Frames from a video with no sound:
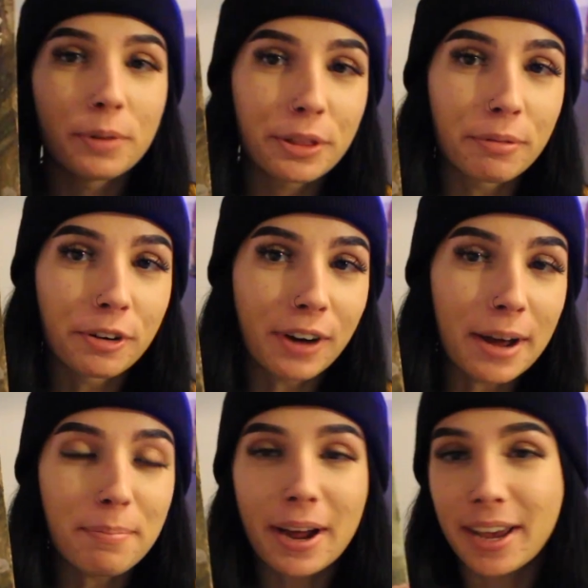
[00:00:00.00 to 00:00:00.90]
With
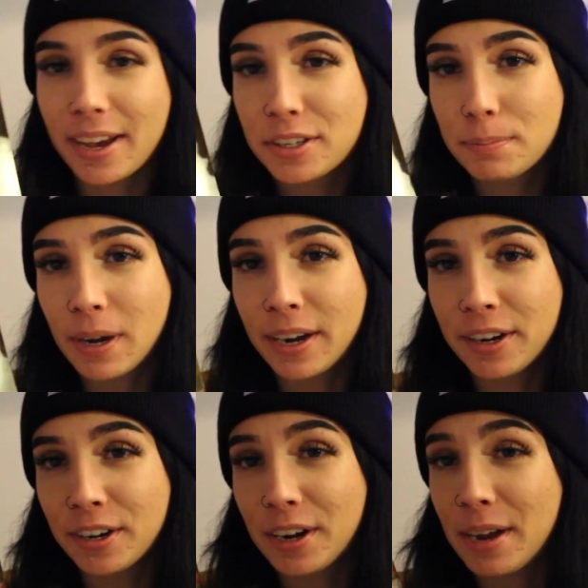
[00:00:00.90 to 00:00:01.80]
Regret by
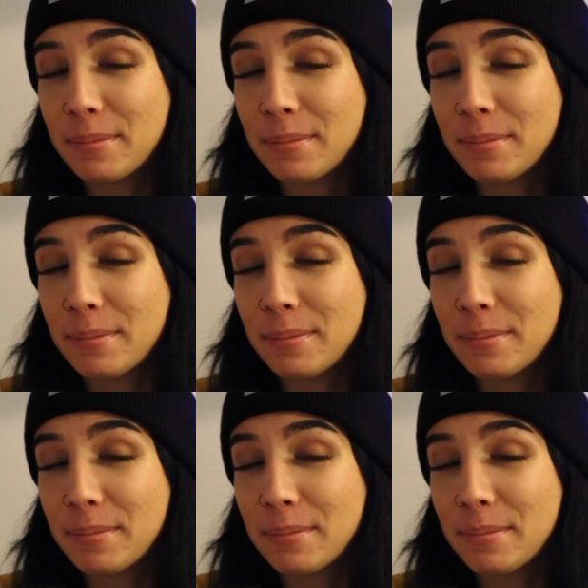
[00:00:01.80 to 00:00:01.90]
Expire.